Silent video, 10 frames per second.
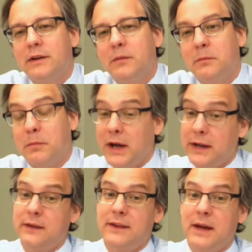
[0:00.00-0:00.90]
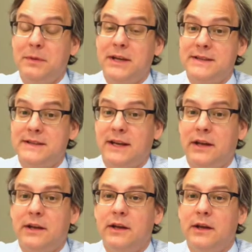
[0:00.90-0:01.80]
But that being
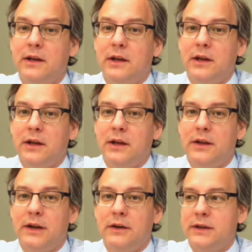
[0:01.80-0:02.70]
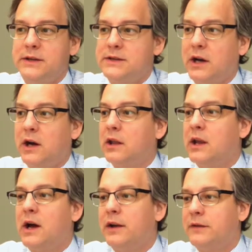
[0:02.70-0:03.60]
said, there is a
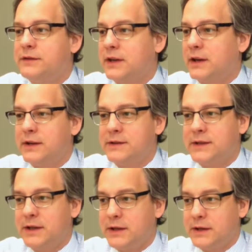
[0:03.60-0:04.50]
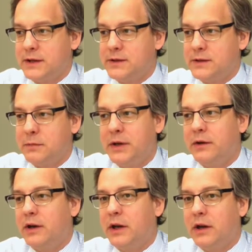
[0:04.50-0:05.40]
lot of science that is
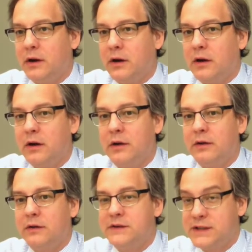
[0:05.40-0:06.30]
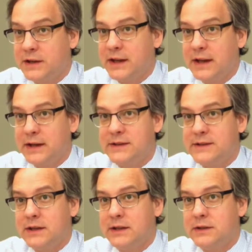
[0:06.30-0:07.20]
appearing on celiac
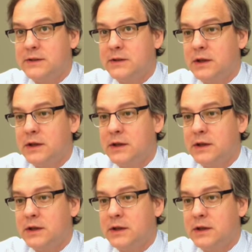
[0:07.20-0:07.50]
disease,